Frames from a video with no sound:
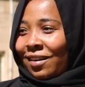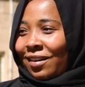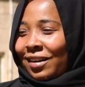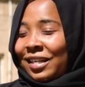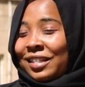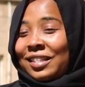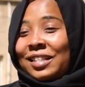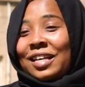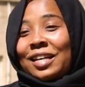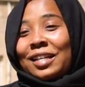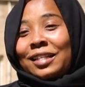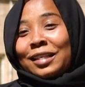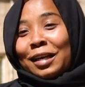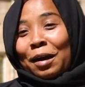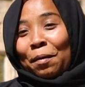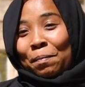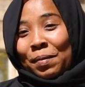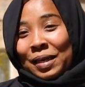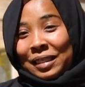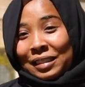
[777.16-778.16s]
it had
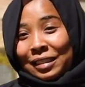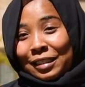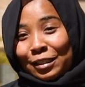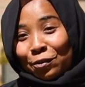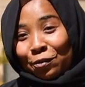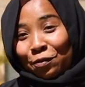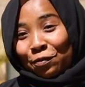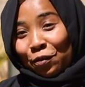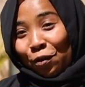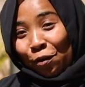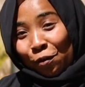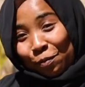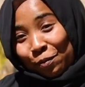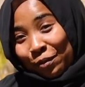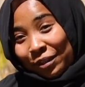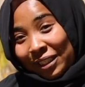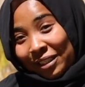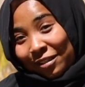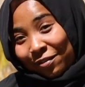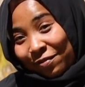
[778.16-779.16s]
capacity of
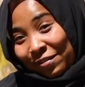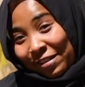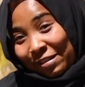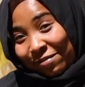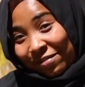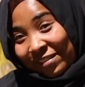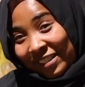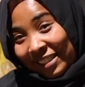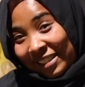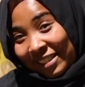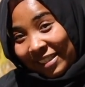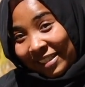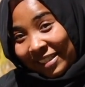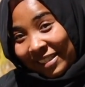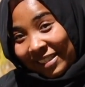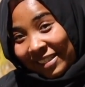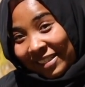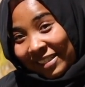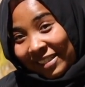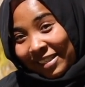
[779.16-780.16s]
almost 50
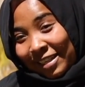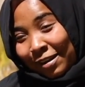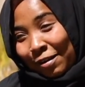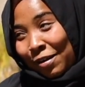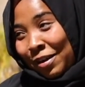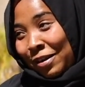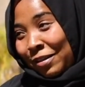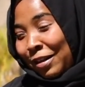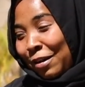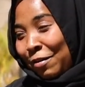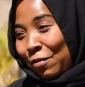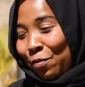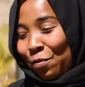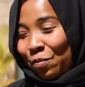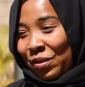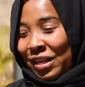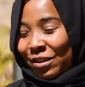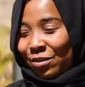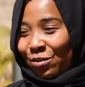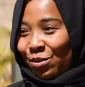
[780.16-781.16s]
in the
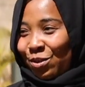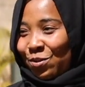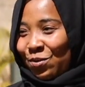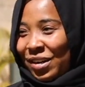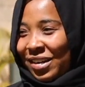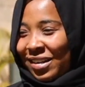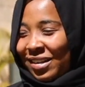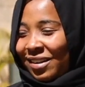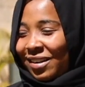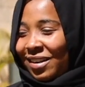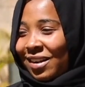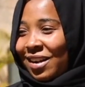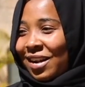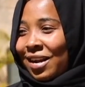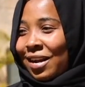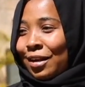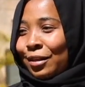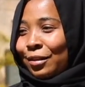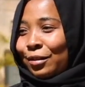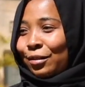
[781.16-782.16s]
room that we were.
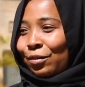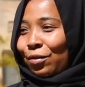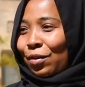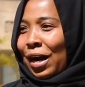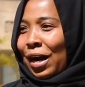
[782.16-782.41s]
So